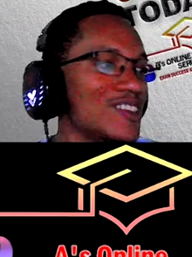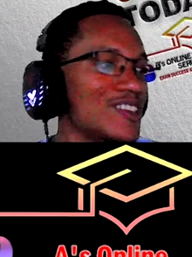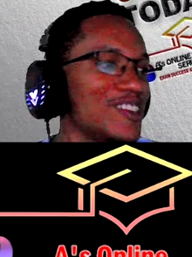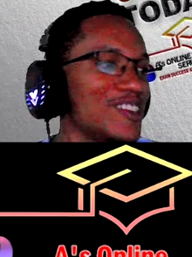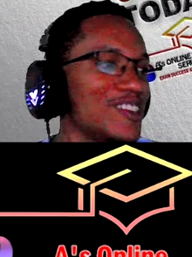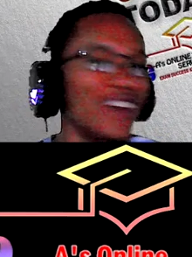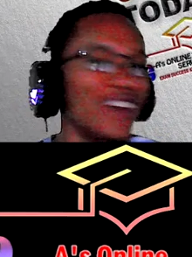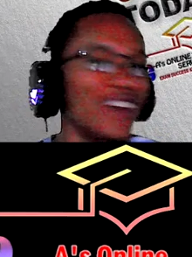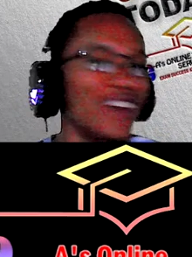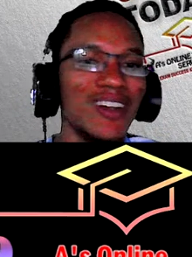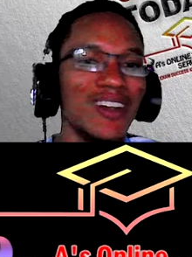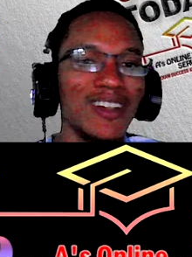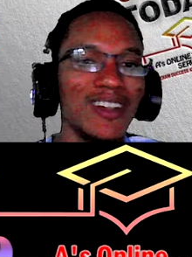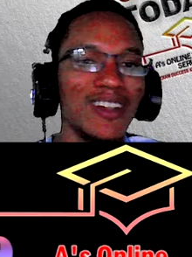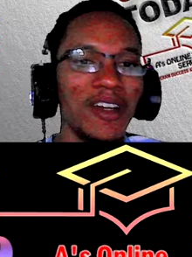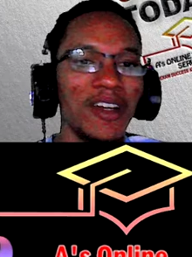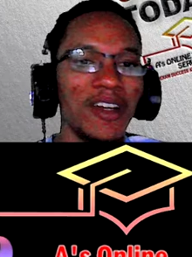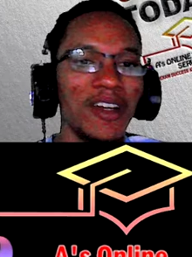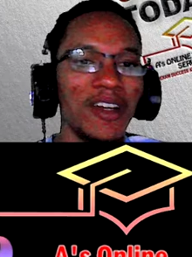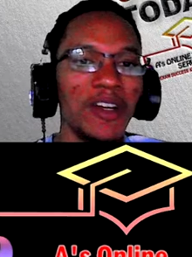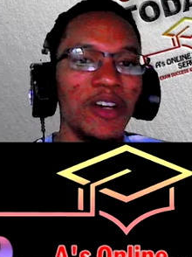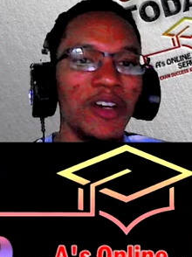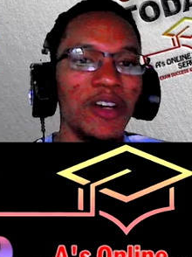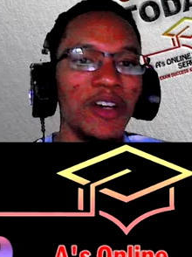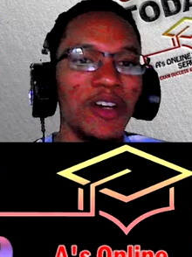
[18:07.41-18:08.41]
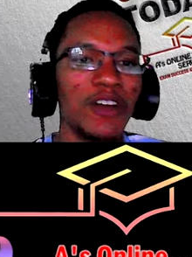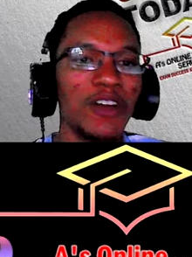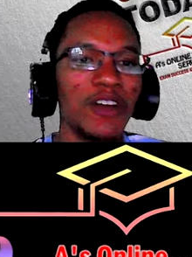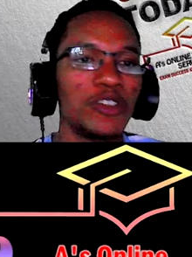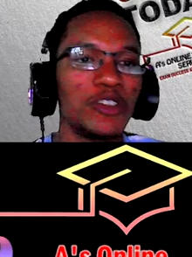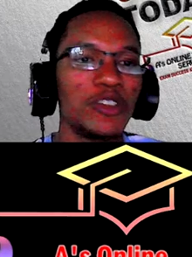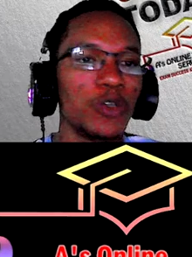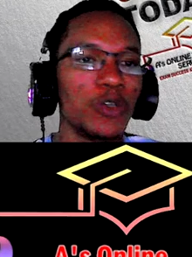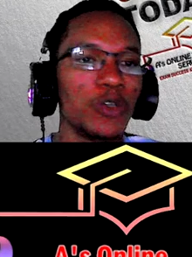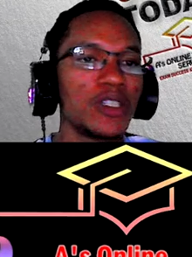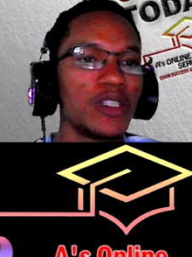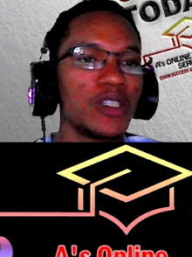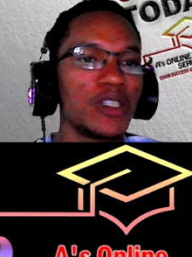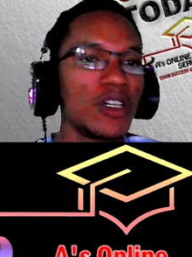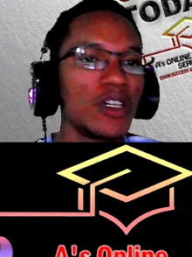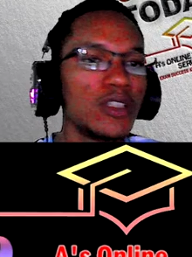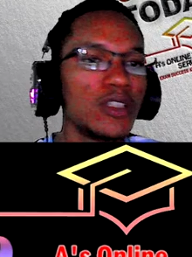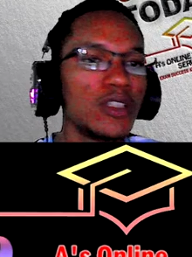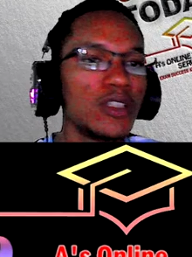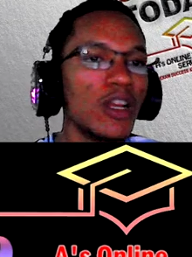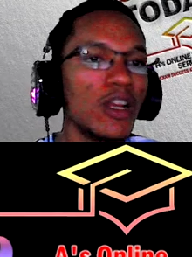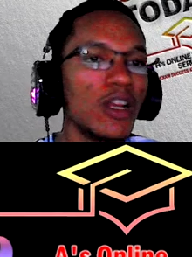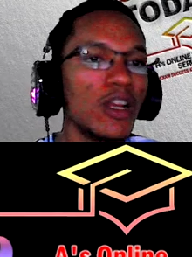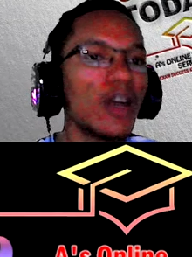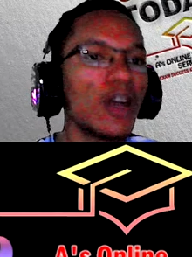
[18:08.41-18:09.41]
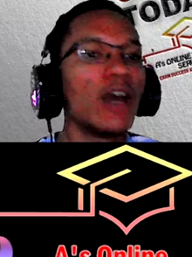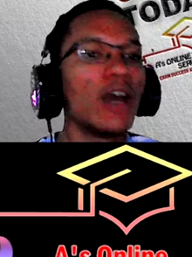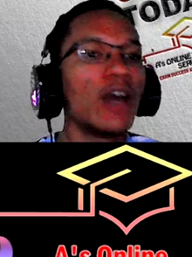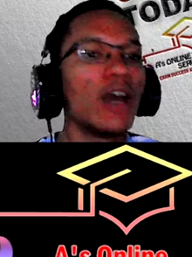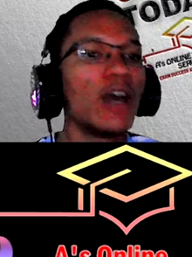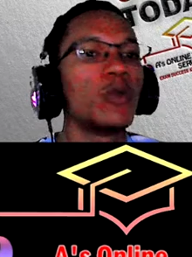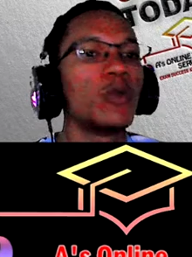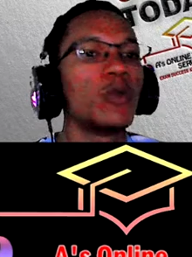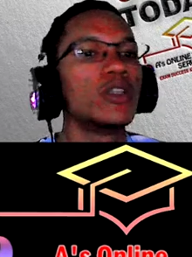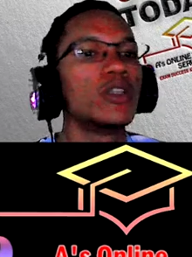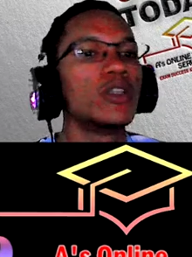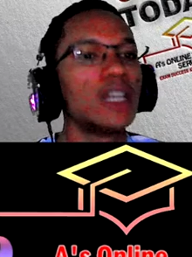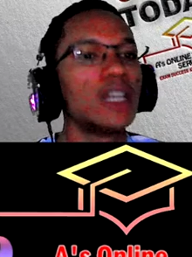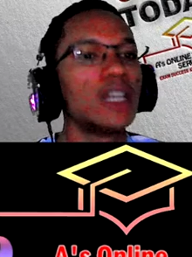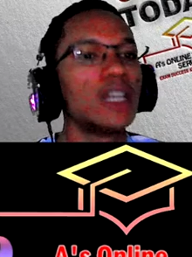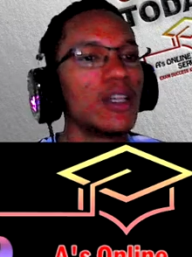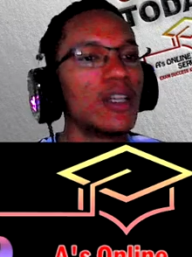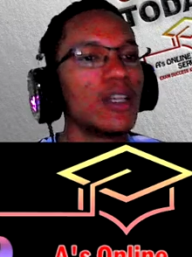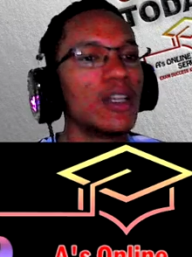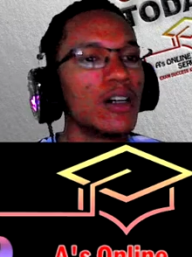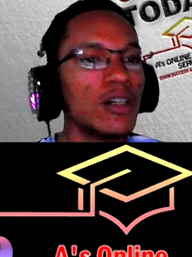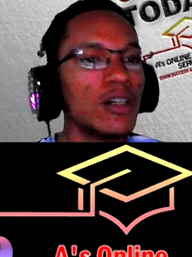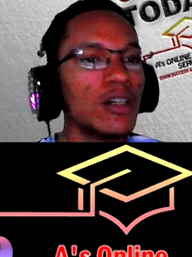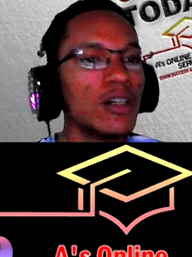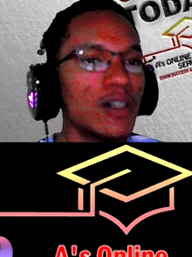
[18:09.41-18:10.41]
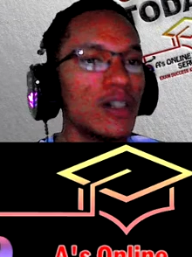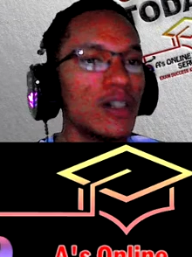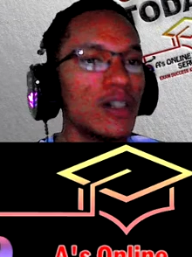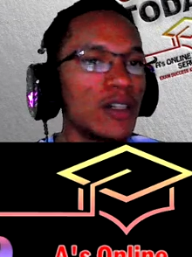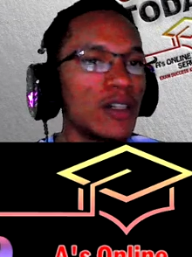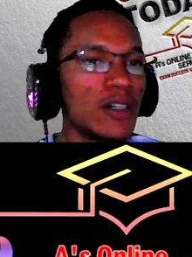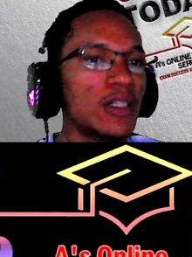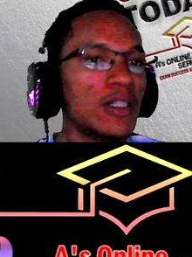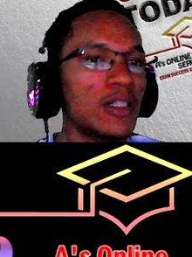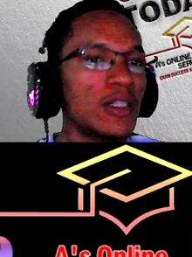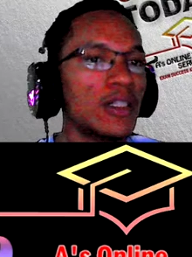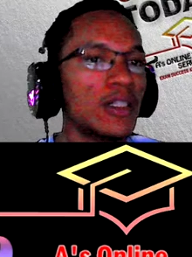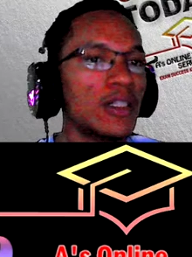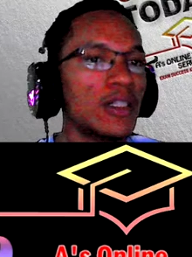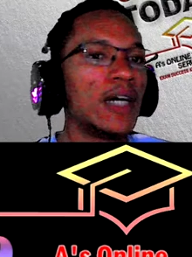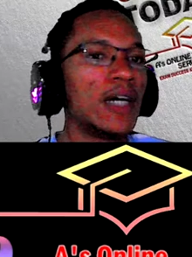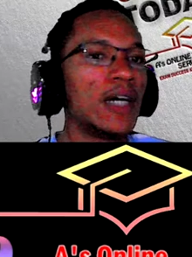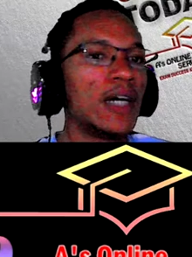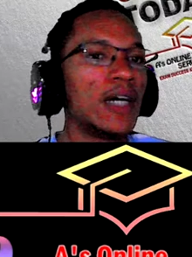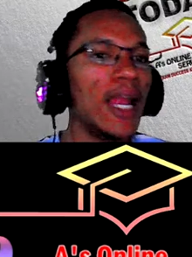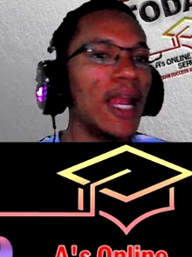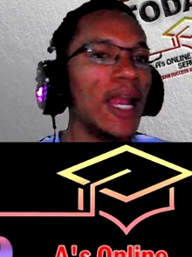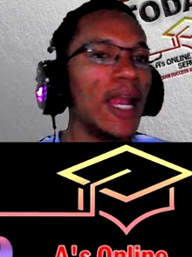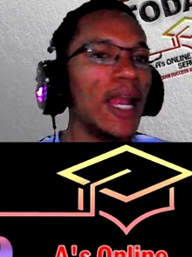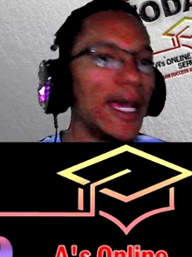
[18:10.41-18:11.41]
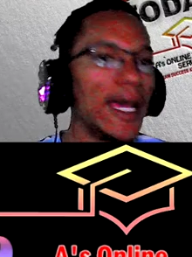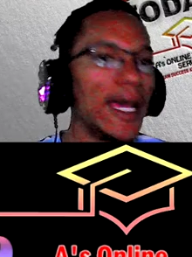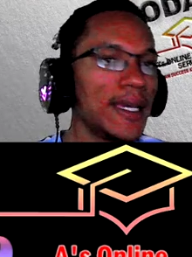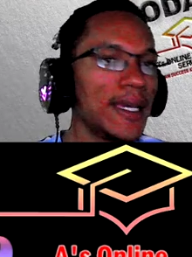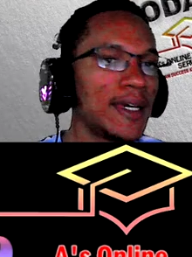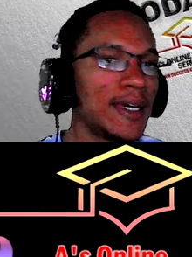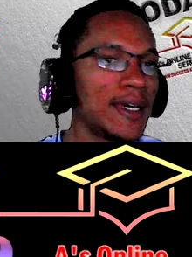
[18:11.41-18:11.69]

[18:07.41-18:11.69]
Alright, so it's good to look at words that are alike.